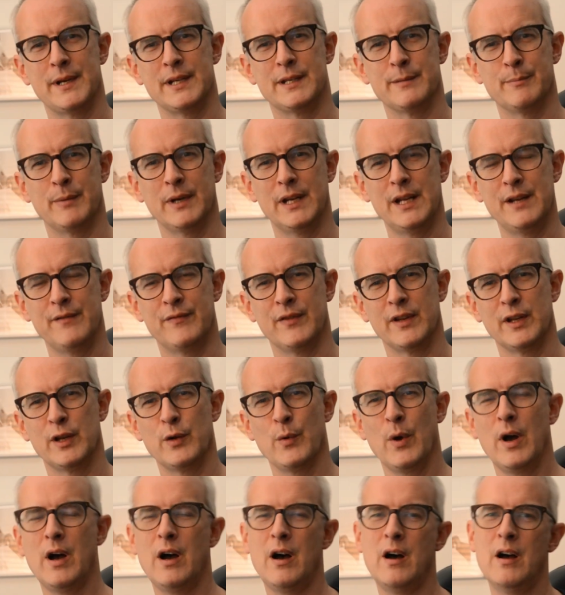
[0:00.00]
to believe that
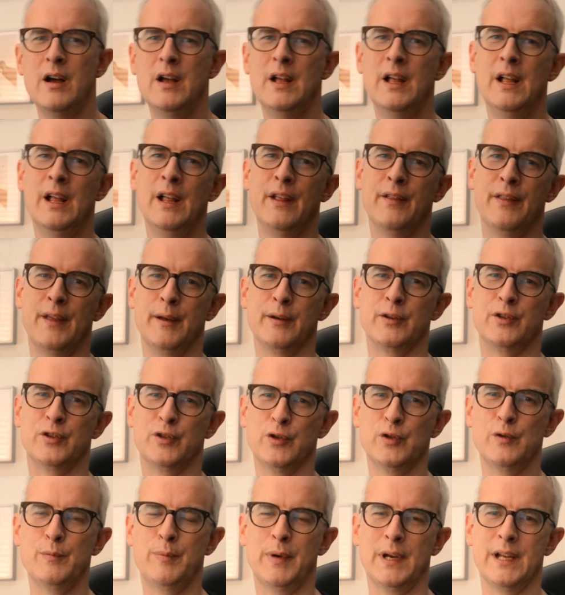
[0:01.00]
you are, then
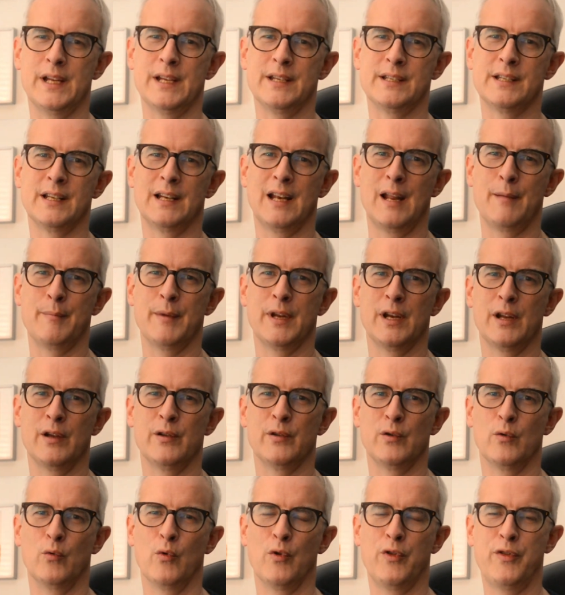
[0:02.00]
do please let me know
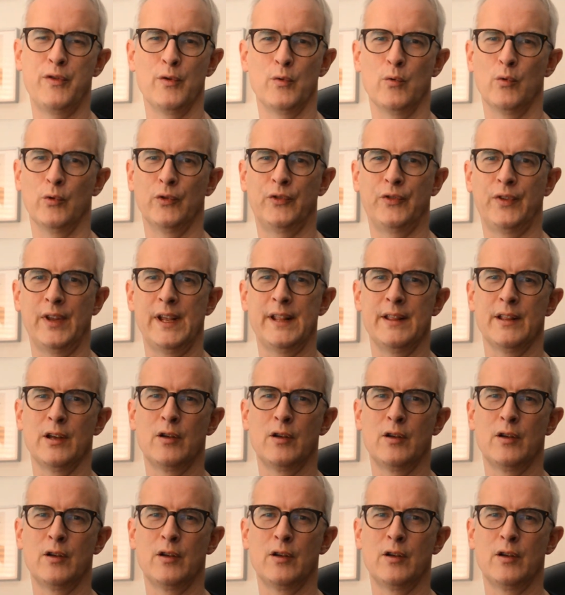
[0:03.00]
your thoughts in the